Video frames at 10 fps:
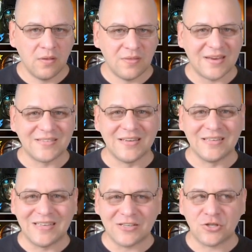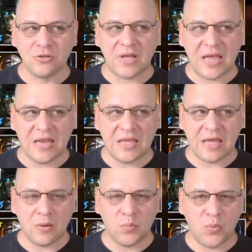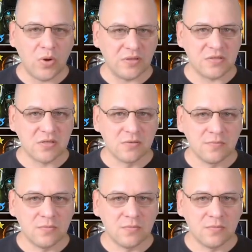That is an additional 88 points.